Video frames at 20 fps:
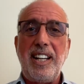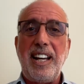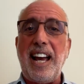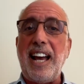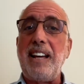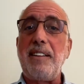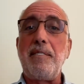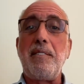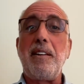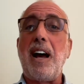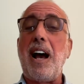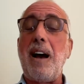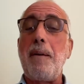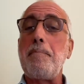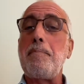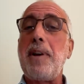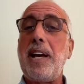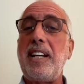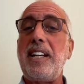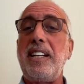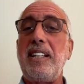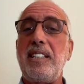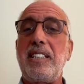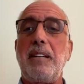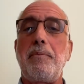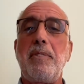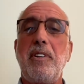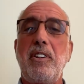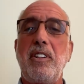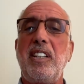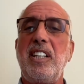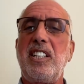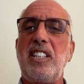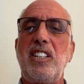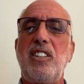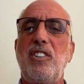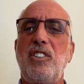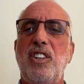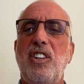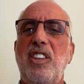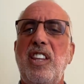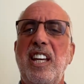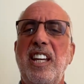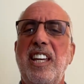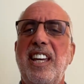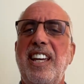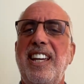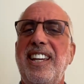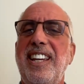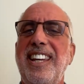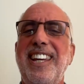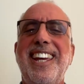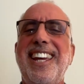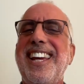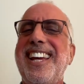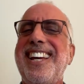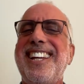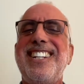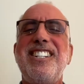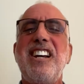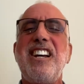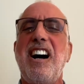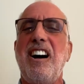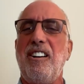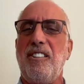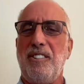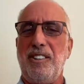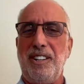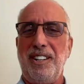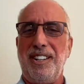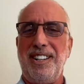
And I'm betting some of your listeners are thinking, yeah, no.